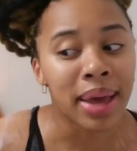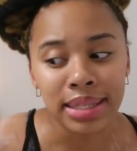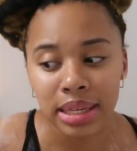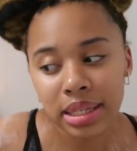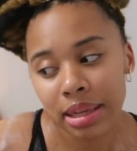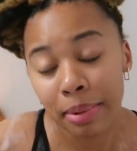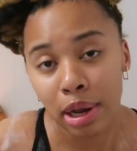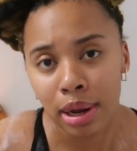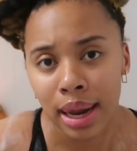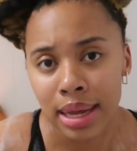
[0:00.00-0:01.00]
basically something
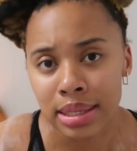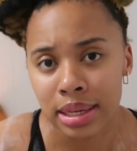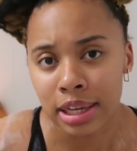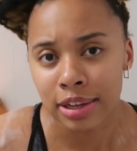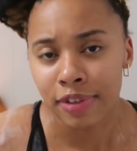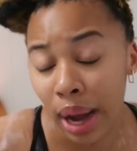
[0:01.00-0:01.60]
along the lines of,